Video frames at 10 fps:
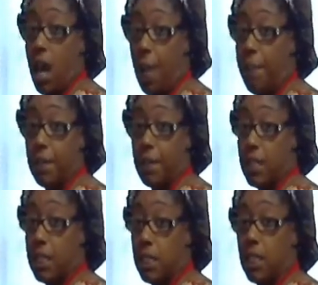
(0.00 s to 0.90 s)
I put this